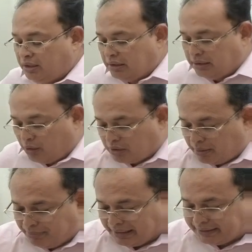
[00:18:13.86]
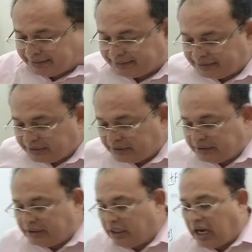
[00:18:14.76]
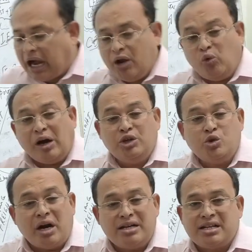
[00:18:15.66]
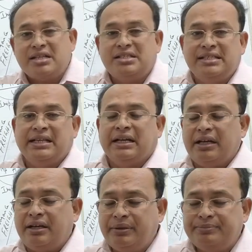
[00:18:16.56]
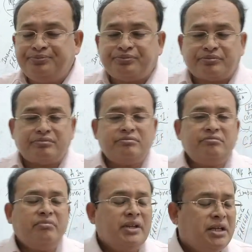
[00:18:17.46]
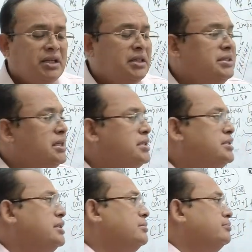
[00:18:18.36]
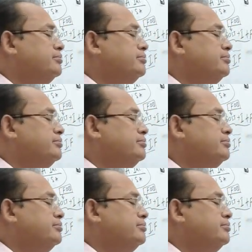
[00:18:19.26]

Now come back. I want to address here the term